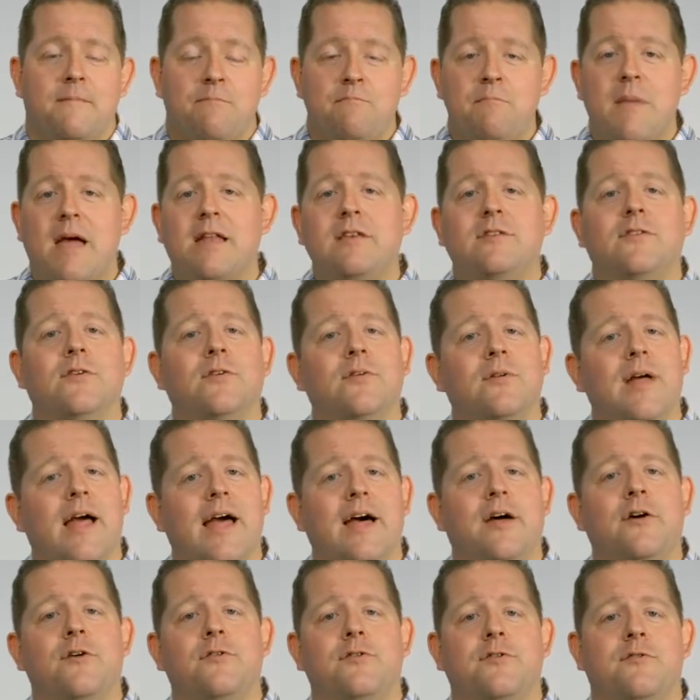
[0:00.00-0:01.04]
Mental
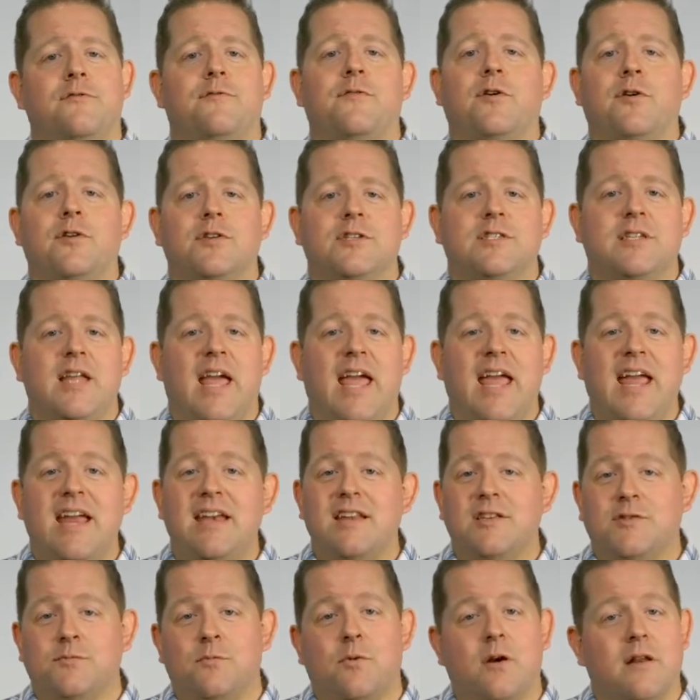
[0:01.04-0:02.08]
health first
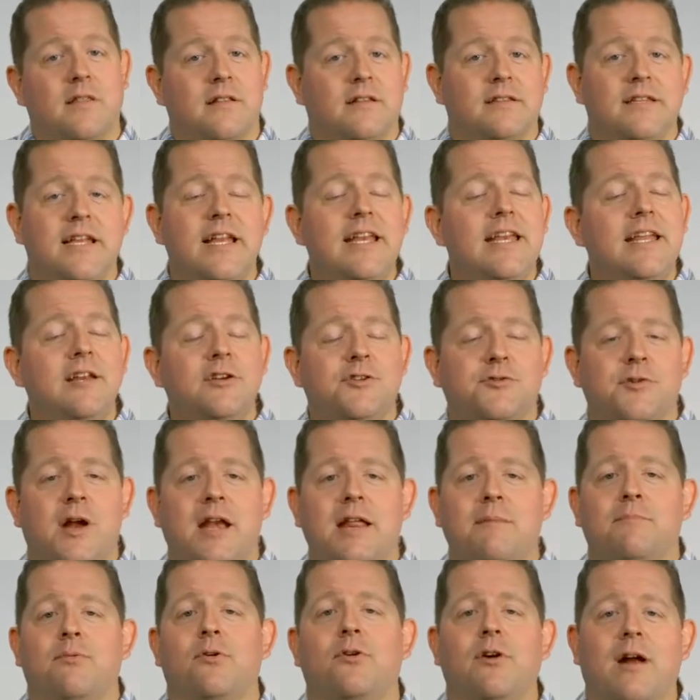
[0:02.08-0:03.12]
aid is one of the leading
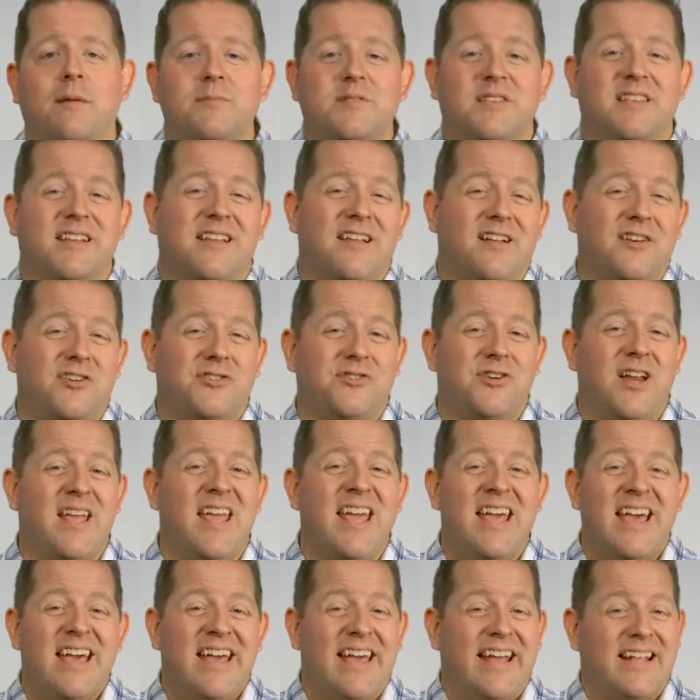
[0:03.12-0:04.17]
training programs in the country.